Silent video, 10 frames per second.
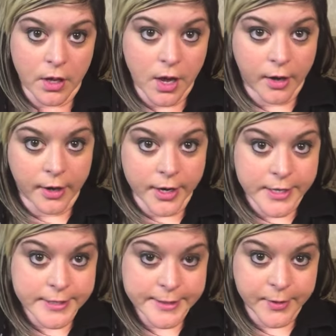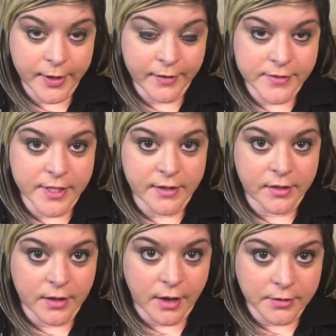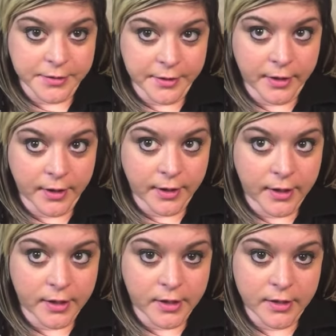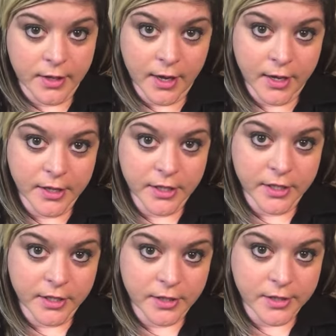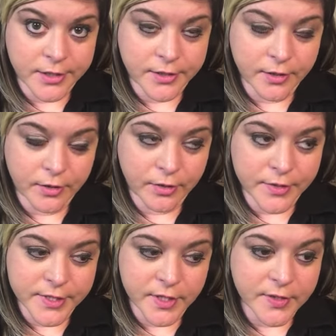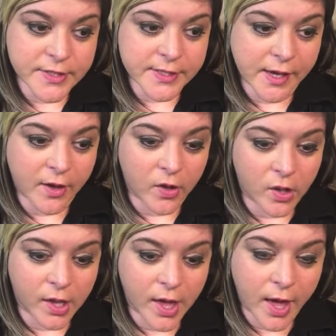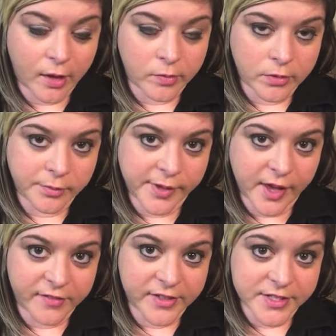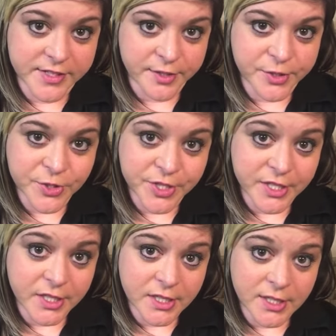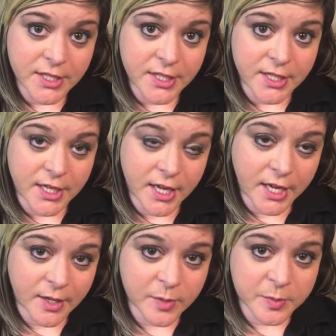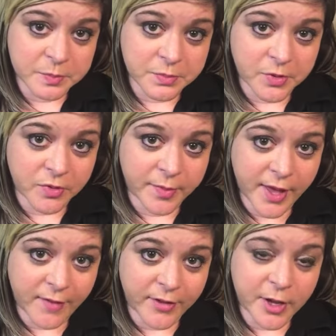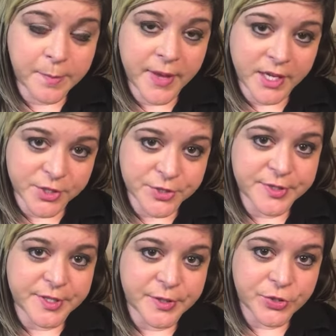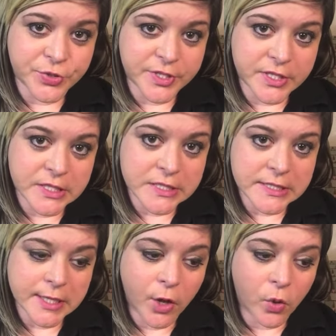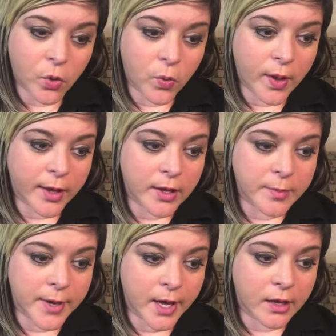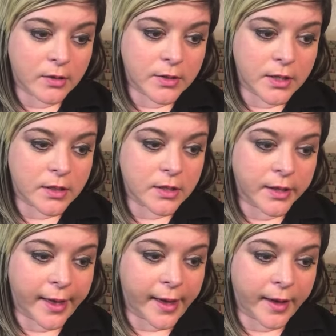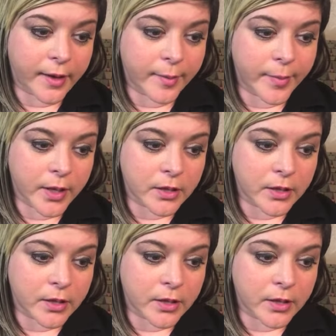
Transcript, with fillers: All right, so I have seen the doctor and I know the results now. I will be having surgery. We'll be having a major surgery. So I am now in the lab.